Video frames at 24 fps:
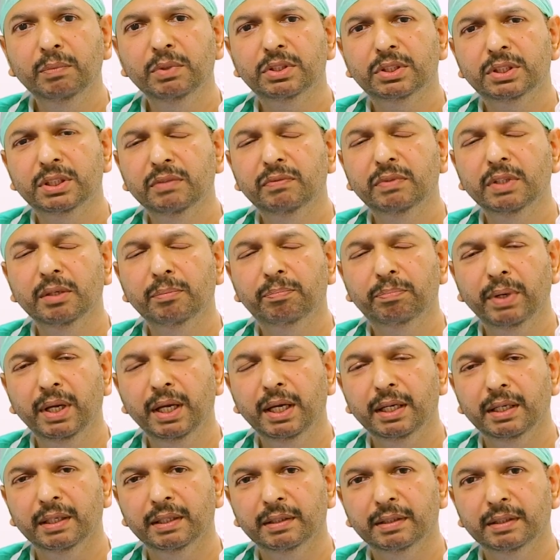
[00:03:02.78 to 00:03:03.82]
with severe
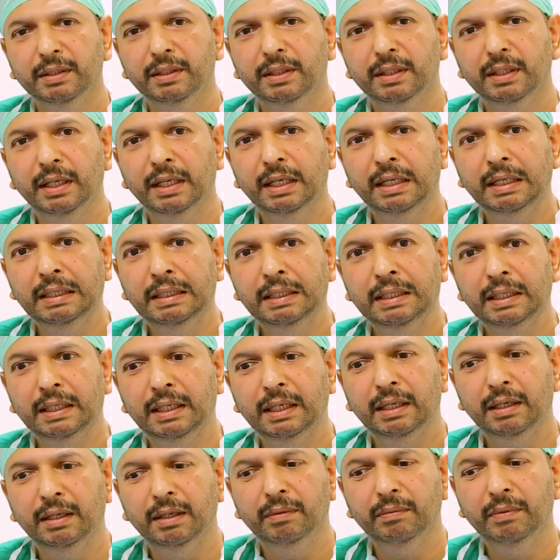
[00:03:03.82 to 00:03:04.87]
pain, and
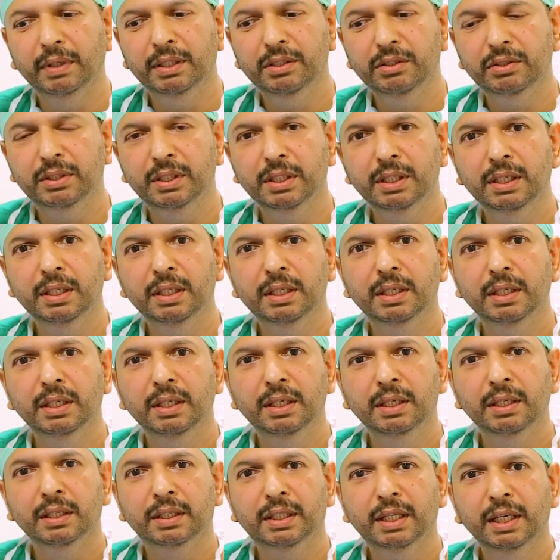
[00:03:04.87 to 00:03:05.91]
when she
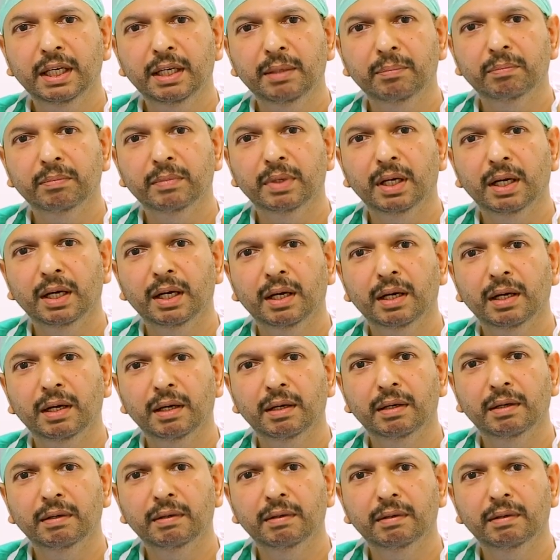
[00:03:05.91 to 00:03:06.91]
came, I